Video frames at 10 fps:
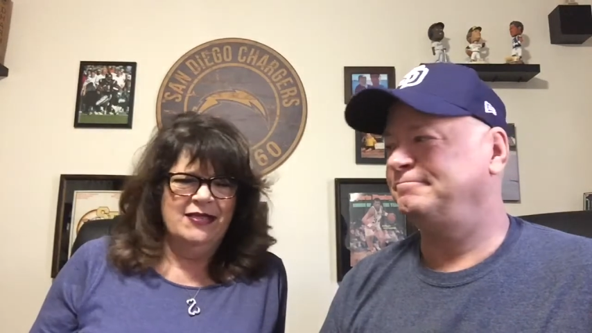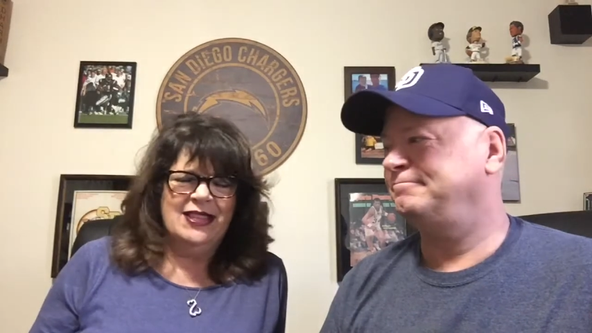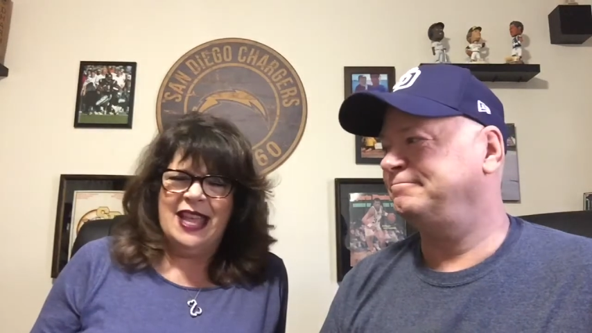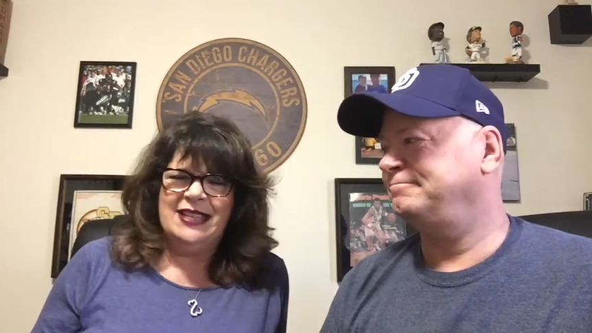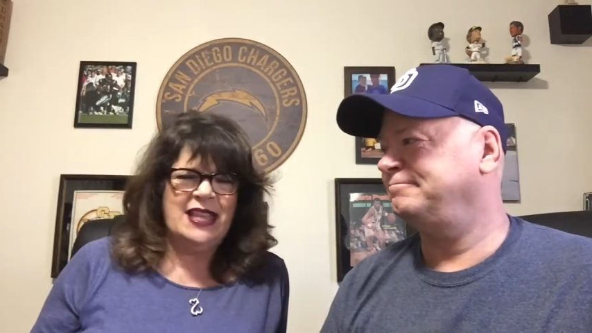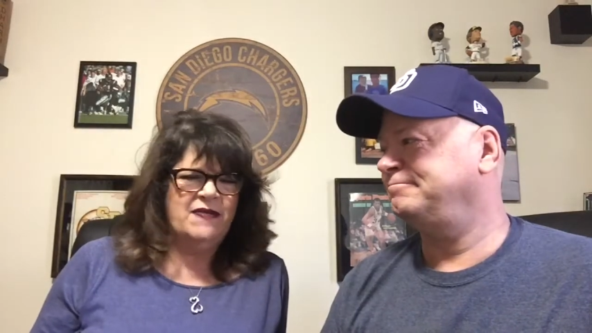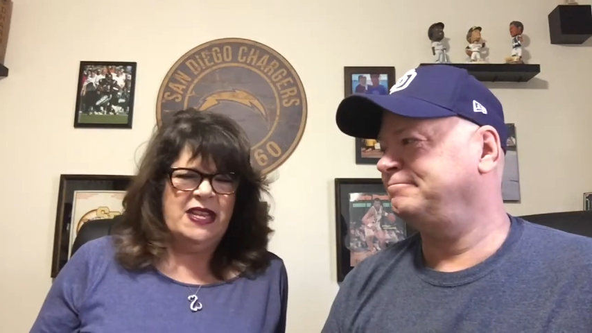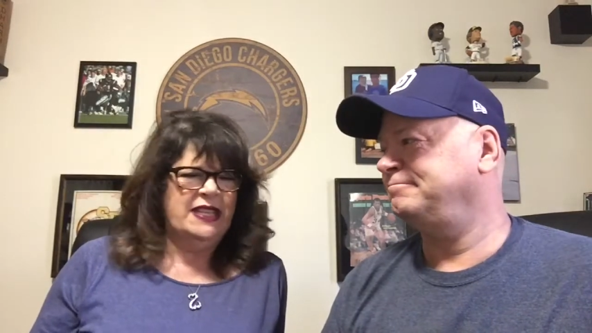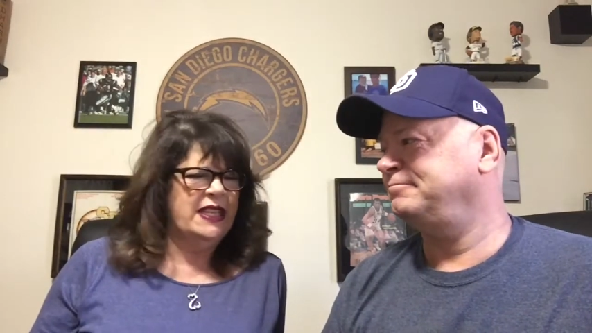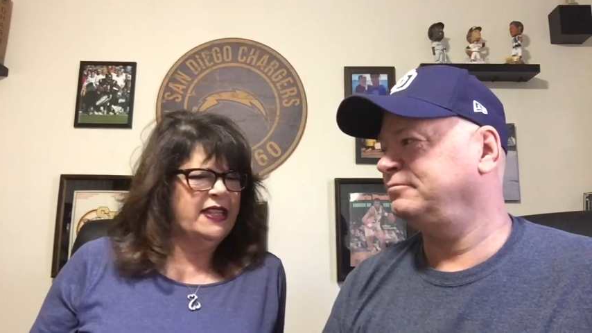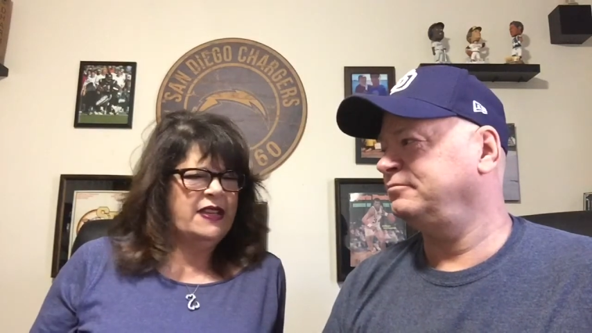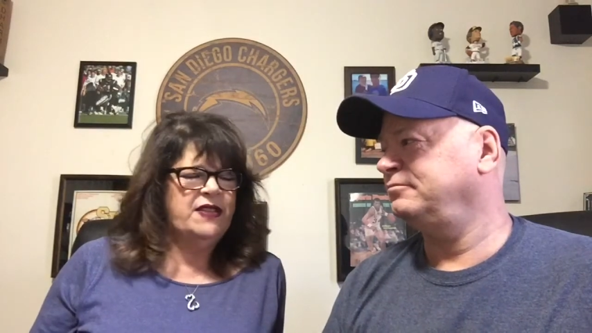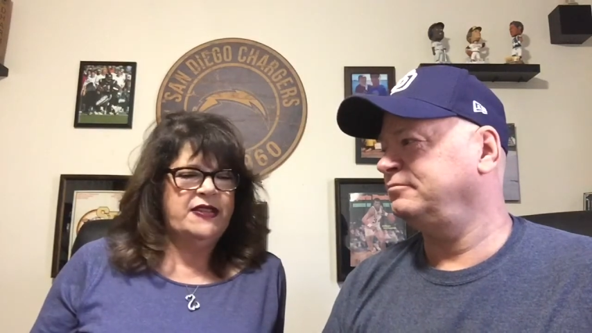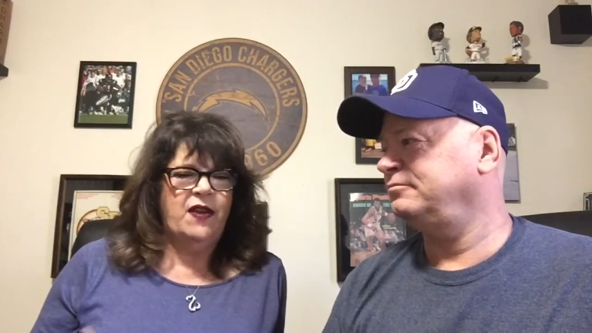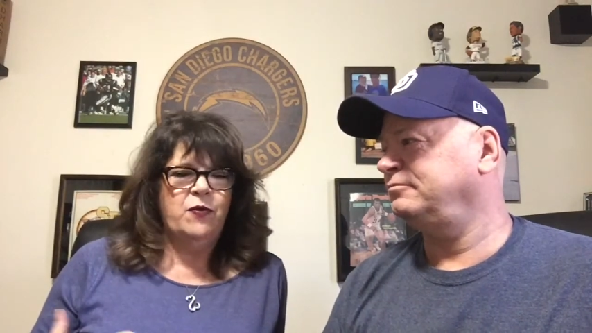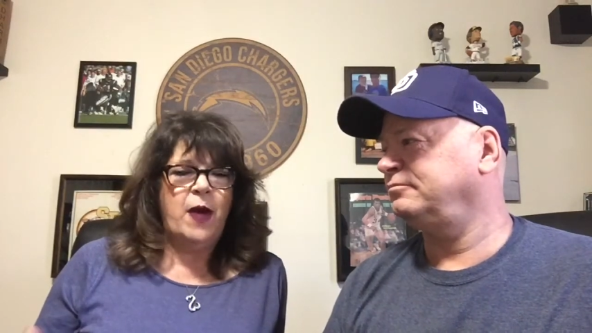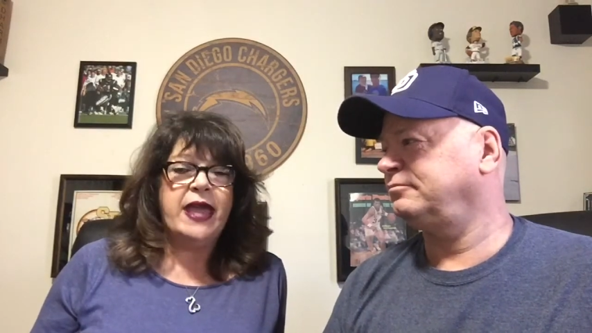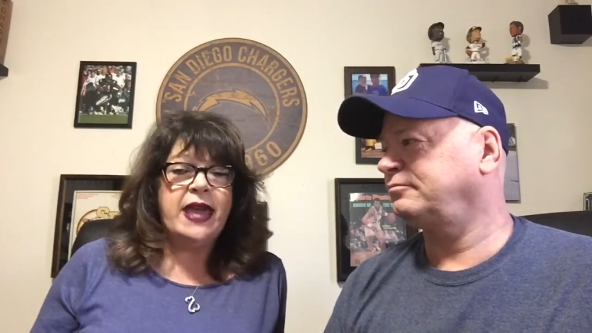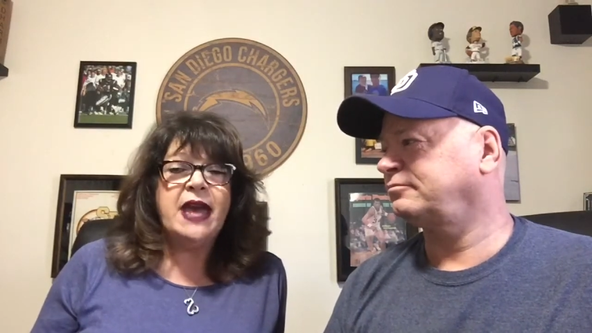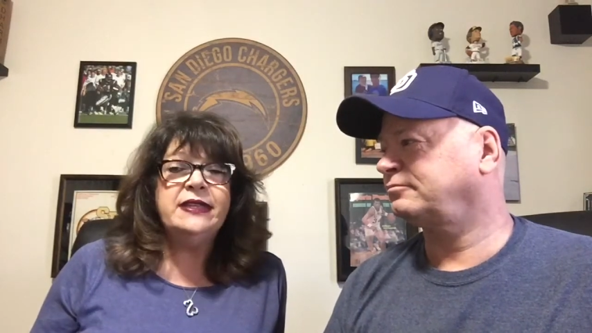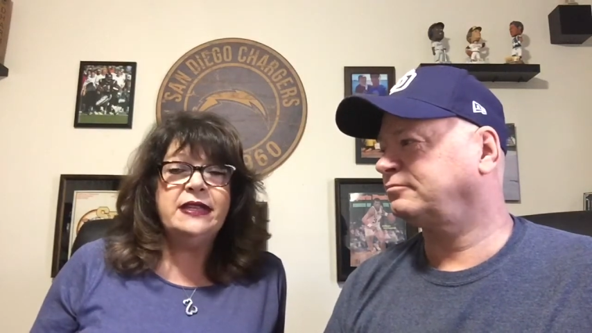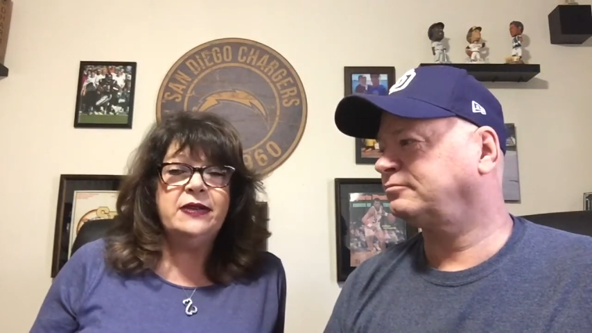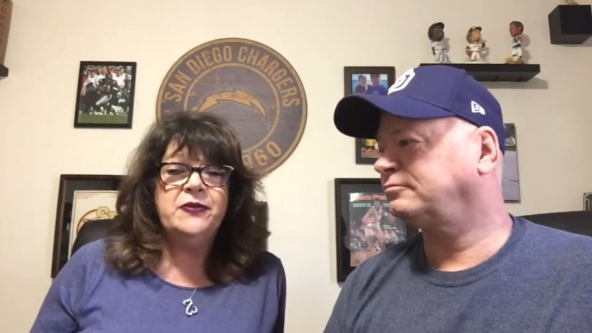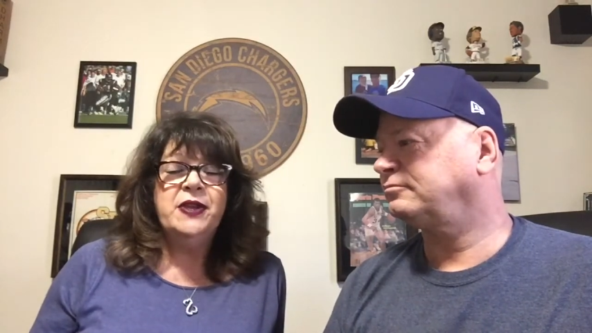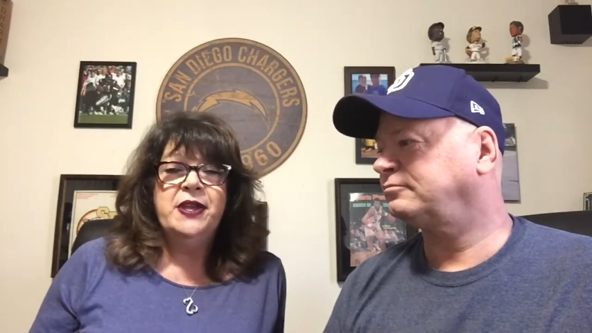Speaker 1: like 76, 77, my cousin